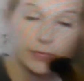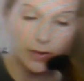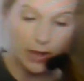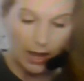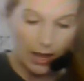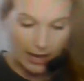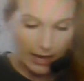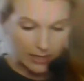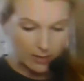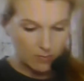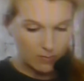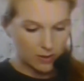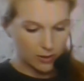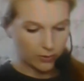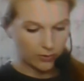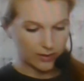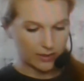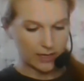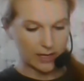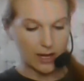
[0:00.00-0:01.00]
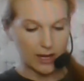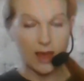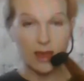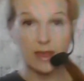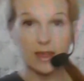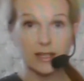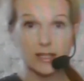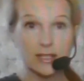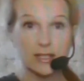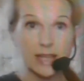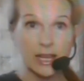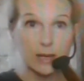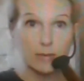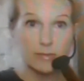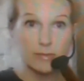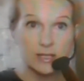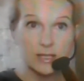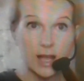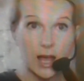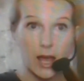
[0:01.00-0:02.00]
I am using the
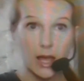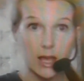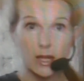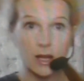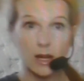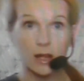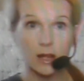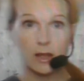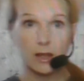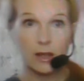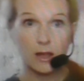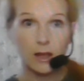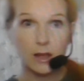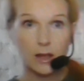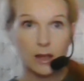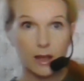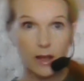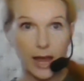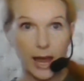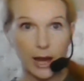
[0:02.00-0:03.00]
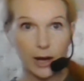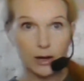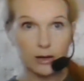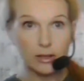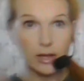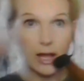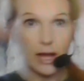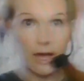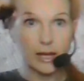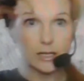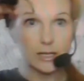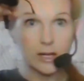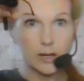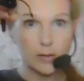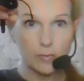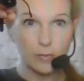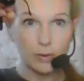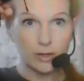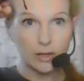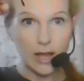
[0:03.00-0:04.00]
Samson Airline
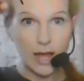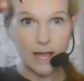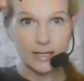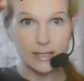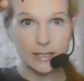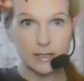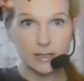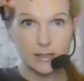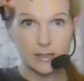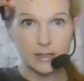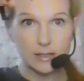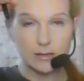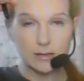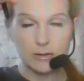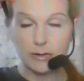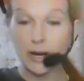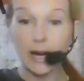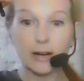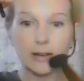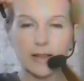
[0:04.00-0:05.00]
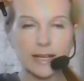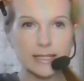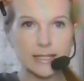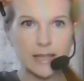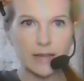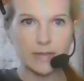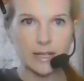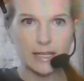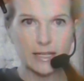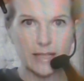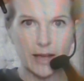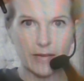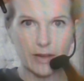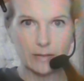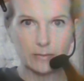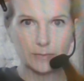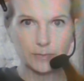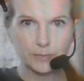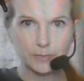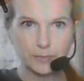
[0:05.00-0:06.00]
Plus, or Airline 77.
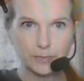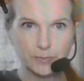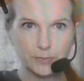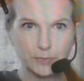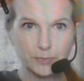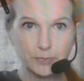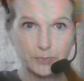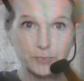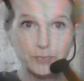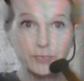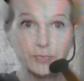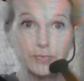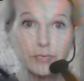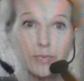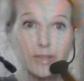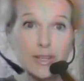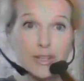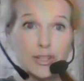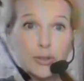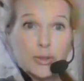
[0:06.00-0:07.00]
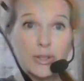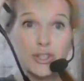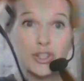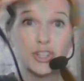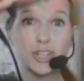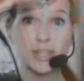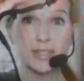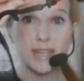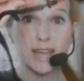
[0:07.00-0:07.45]
So it's just a